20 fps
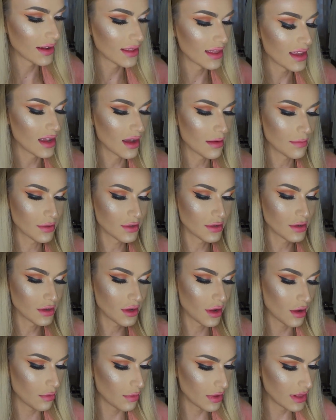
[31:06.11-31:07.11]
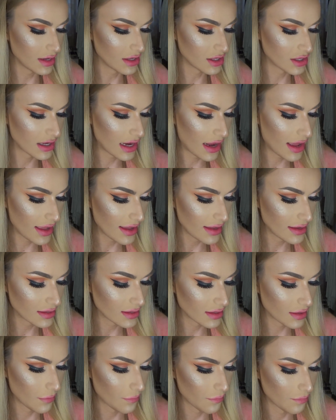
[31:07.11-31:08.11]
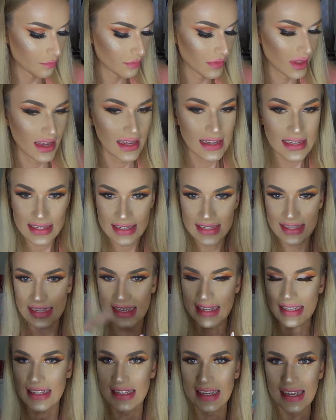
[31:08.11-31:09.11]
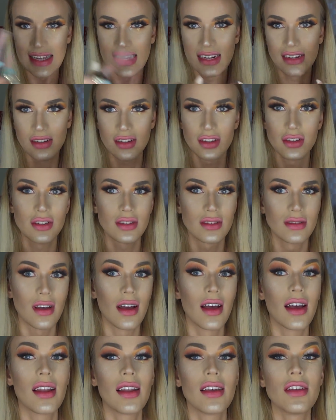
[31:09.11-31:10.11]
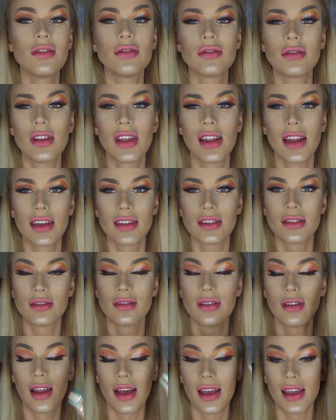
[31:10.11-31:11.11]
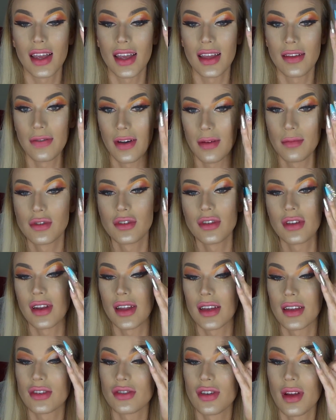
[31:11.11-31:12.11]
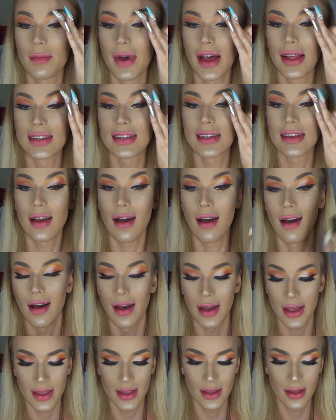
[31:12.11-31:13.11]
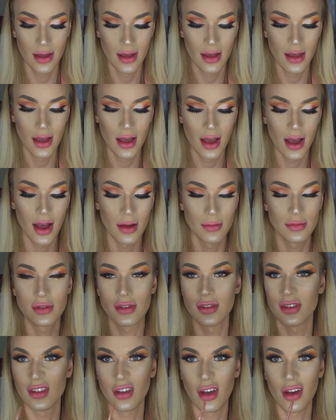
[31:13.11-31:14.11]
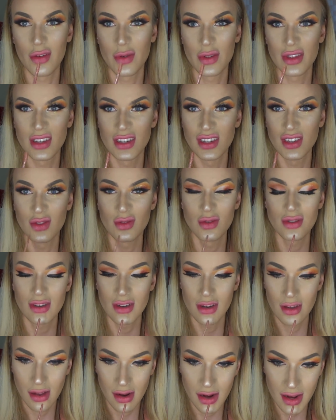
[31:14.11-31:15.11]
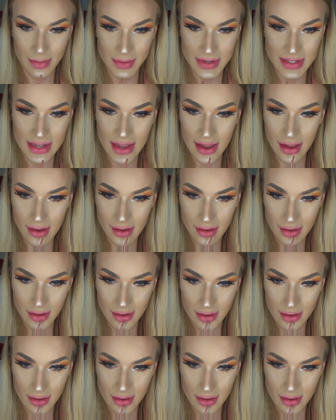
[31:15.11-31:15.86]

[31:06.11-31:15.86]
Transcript: I think I'm going to go with the shade 16 because I usually like to do, like, if I'm doing like a dramatic eye, I'm just going to go with the nude lipstick.